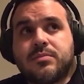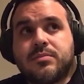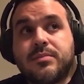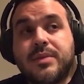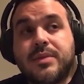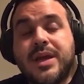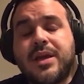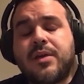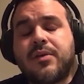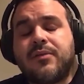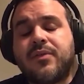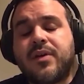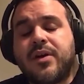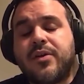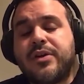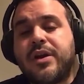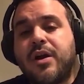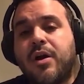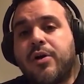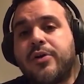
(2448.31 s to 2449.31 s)
make
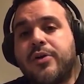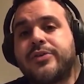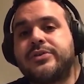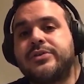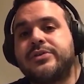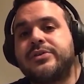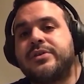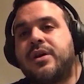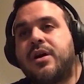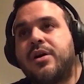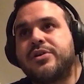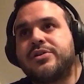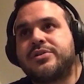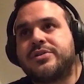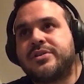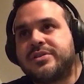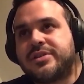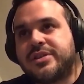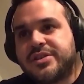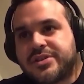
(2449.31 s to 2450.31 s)
very harsh
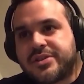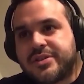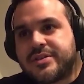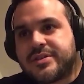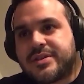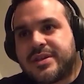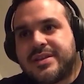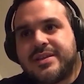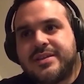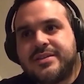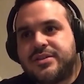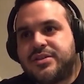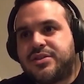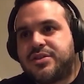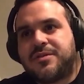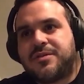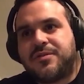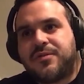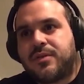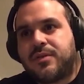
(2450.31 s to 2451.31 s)
decisions, and this is
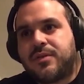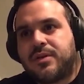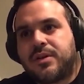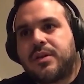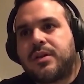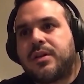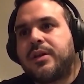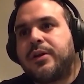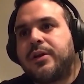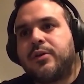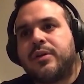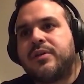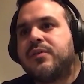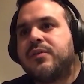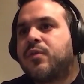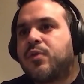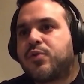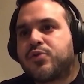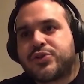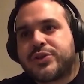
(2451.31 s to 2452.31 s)
just clearly
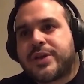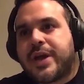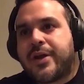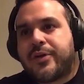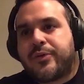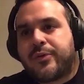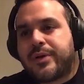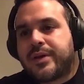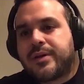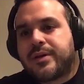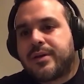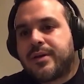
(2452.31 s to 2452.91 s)
foreshadowing.